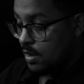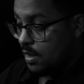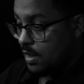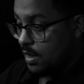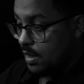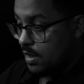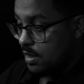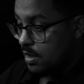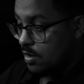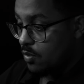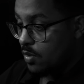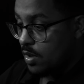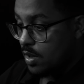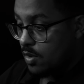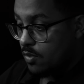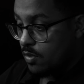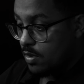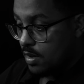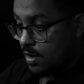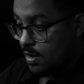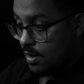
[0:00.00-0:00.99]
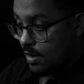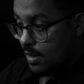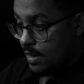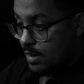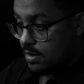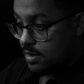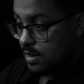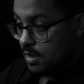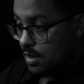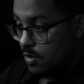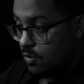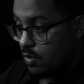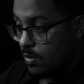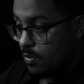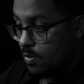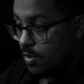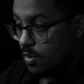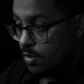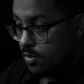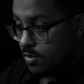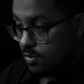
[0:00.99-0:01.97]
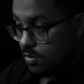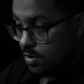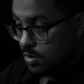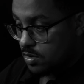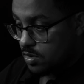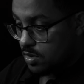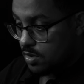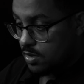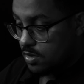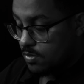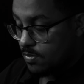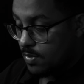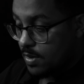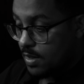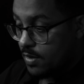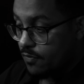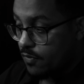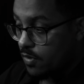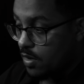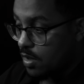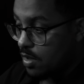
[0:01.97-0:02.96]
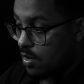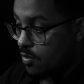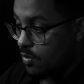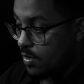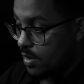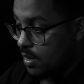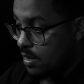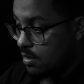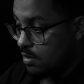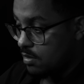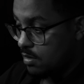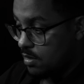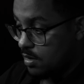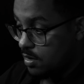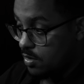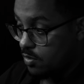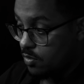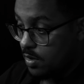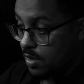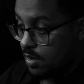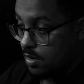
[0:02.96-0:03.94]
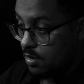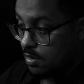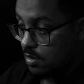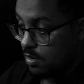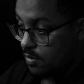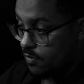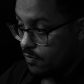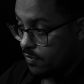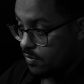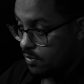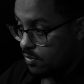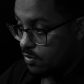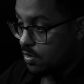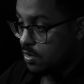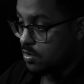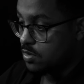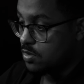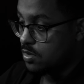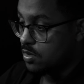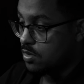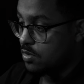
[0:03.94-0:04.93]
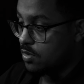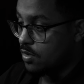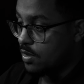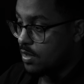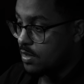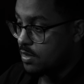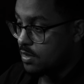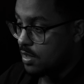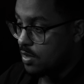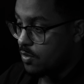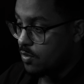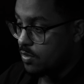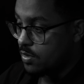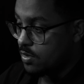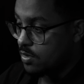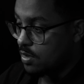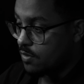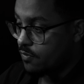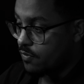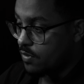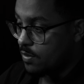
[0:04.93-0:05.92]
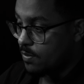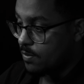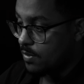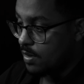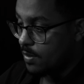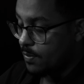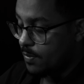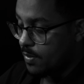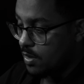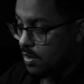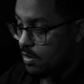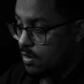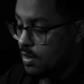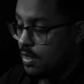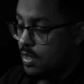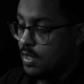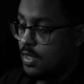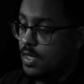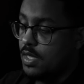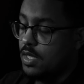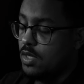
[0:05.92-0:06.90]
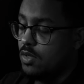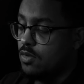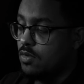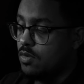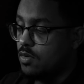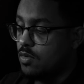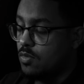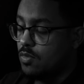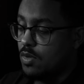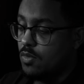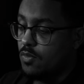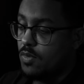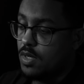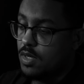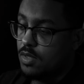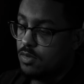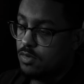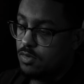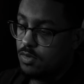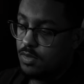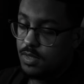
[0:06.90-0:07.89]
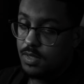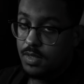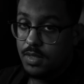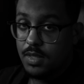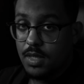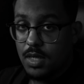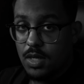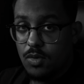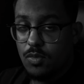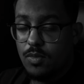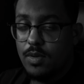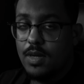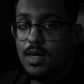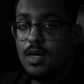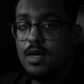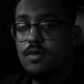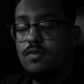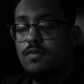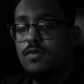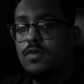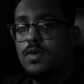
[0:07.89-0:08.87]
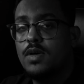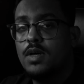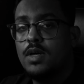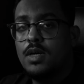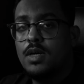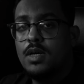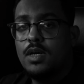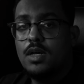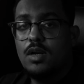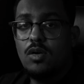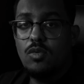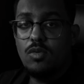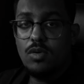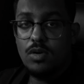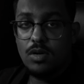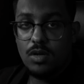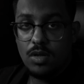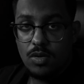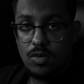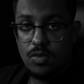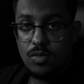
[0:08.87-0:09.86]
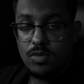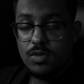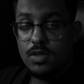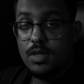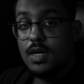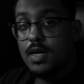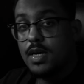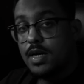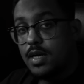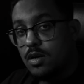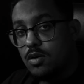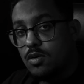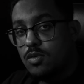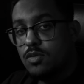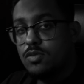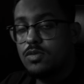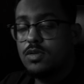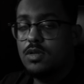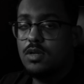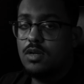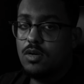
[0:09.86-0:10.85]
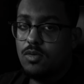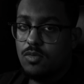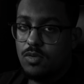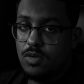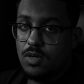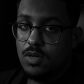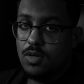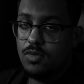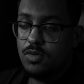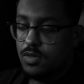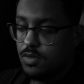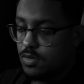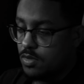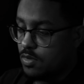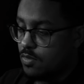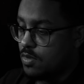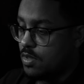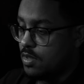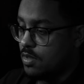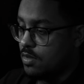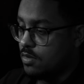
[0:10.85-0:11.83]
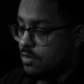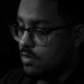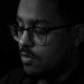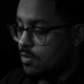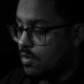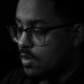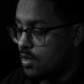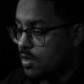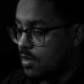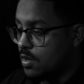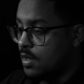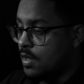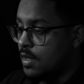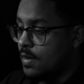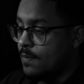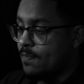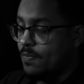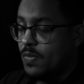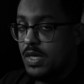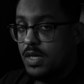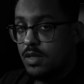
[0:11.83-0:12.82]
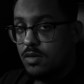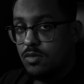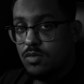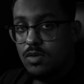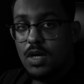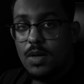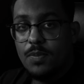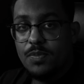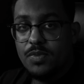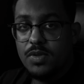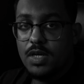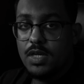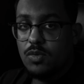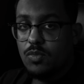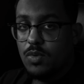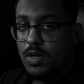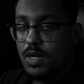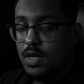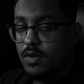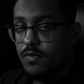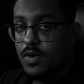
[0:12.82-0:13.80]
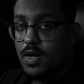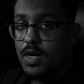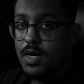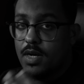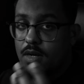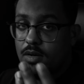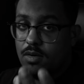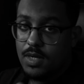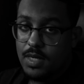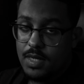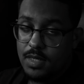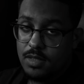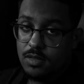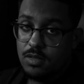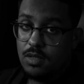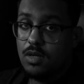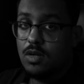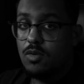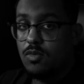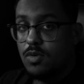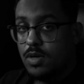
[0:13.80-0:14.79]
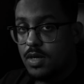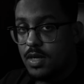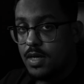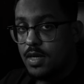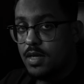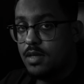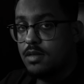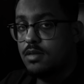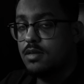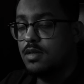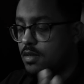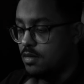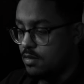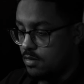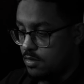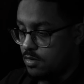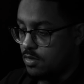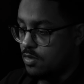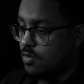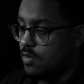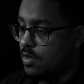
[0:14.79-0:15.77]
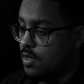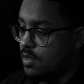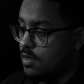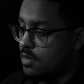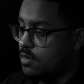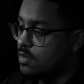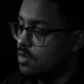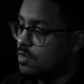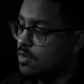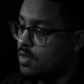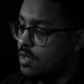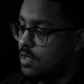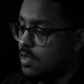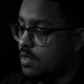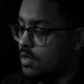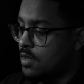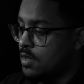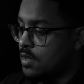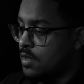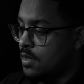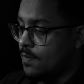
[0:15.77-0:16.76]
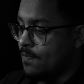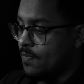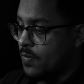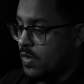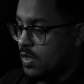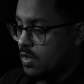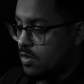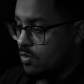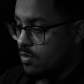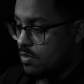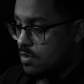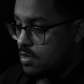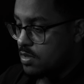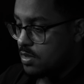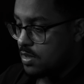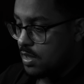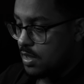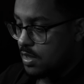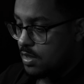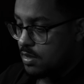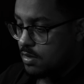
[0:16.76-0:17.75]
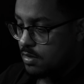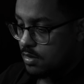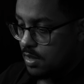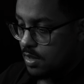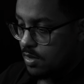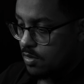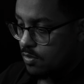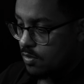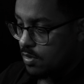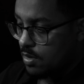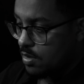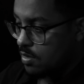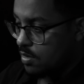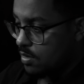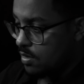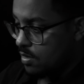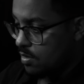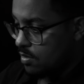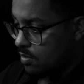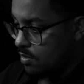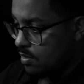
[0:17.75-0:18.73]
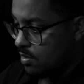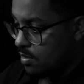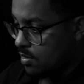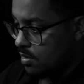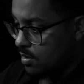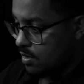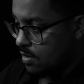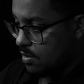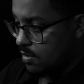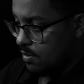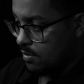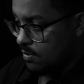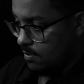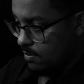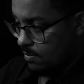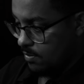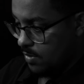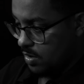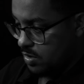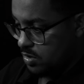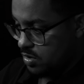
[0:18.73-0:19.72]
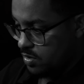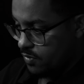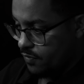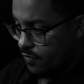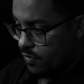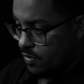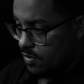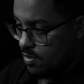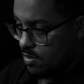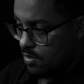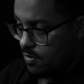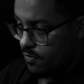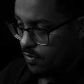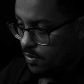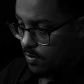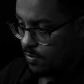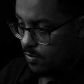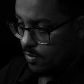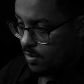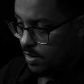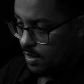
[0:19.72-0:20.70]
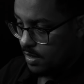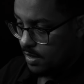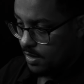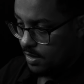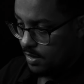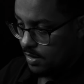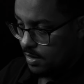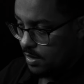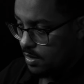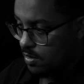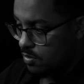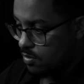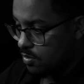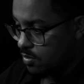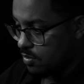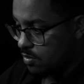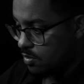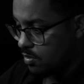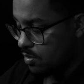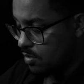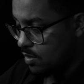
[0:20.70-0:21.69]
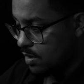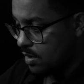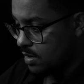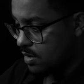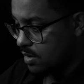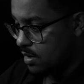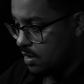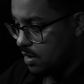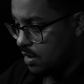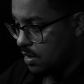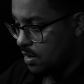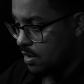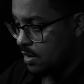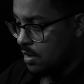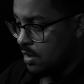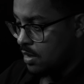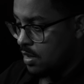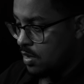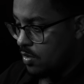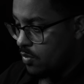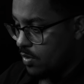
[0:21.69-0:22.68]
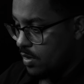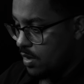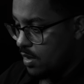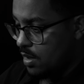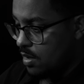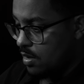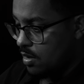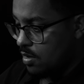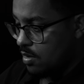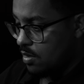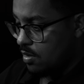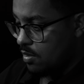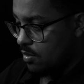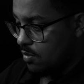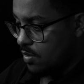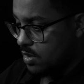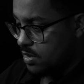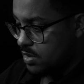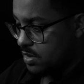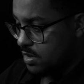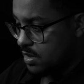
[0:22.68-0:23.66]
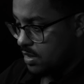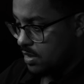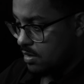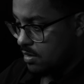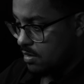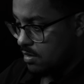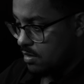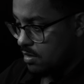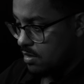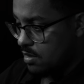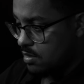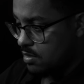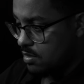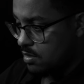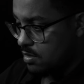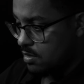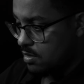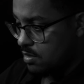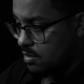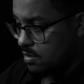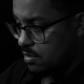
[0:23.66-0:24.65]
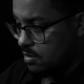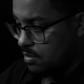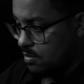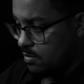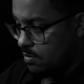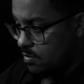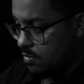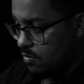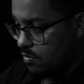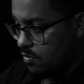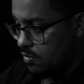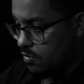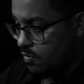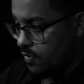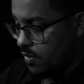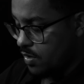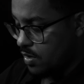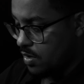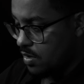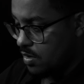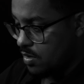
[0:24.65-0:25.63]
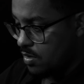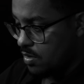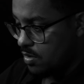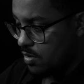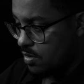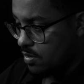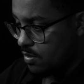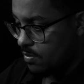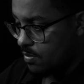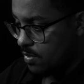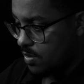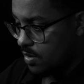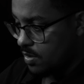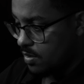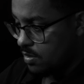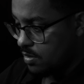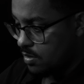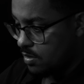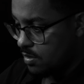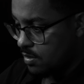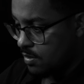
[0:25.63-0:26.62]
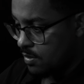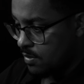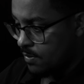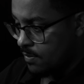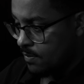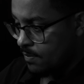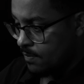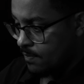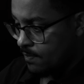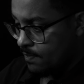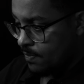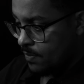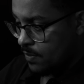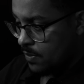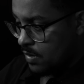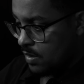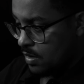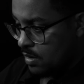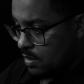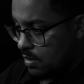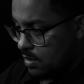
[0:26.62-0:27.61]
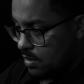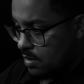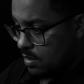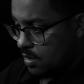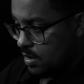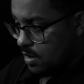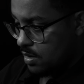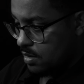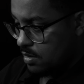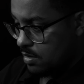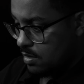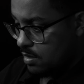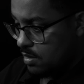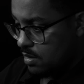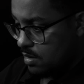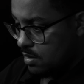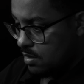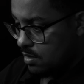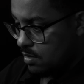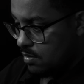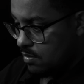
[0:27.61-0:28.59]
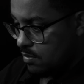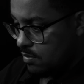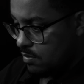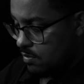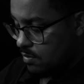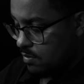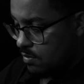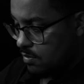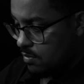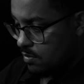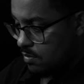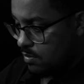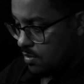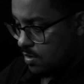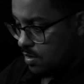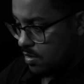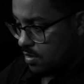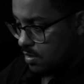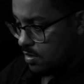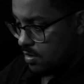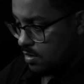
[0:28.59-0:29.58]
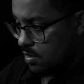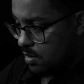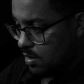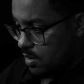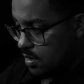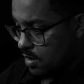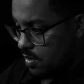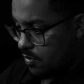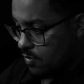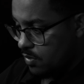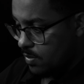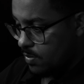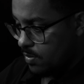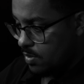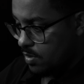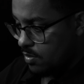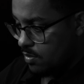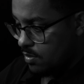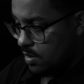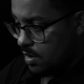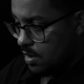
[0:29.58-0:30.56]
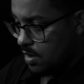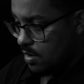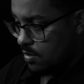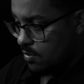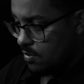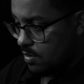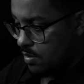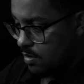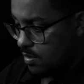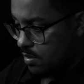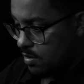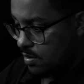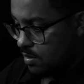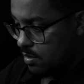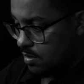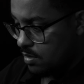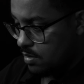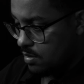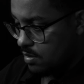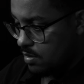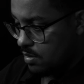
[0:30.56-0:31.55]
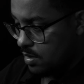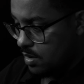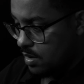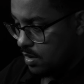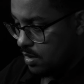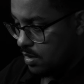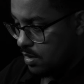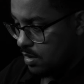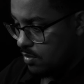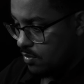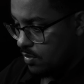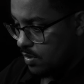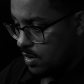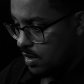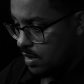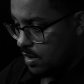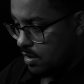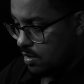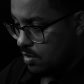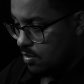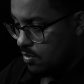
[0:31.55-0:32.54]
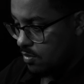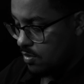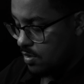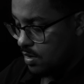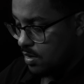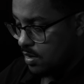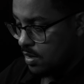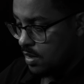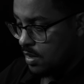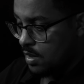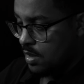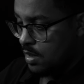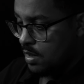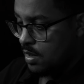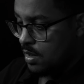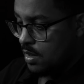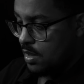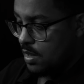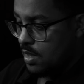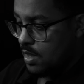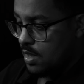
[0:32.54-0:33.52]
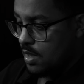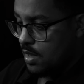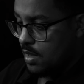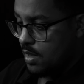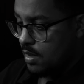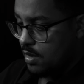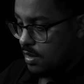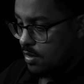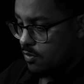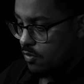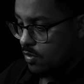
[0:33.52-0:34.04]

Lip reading: And the way we can see that we broke structure is by following the trail of structure. So let's say we start from up here, and when we are trending down, we have lower lows and higher lows and lower lows and so on and so on. And to the upside, we have higher highs and lower highs and so on and so on. So in this case, I don't want to, look much further from where I need to. So let's say we are watching this move here, but that's the one, and then we broke that one, and then we had a lower high, and then